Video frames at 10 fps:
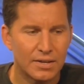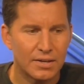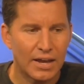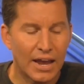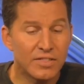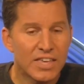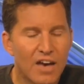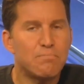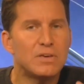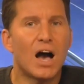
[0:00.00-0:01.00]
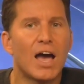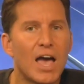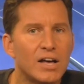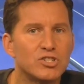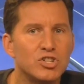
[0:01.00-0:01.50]
And the FBI
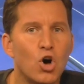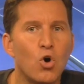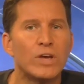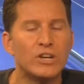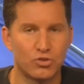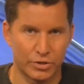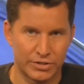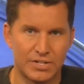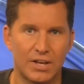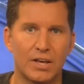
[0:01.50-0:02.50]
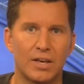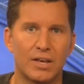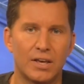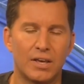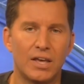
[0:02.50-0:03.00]
has no interest
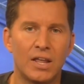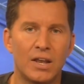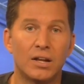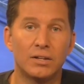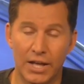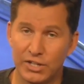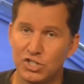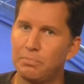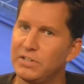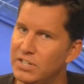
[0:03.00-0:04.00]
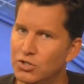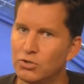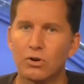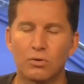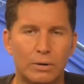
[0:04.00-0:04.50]
in alleged potential
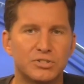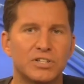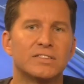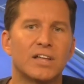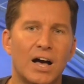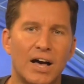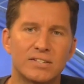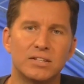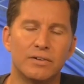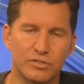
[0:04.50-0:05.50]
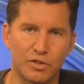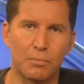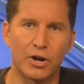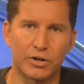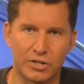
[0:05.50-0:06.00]
corruption at the highest levels of the
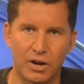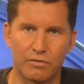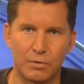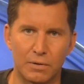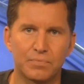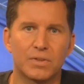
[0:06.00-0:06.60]
American government.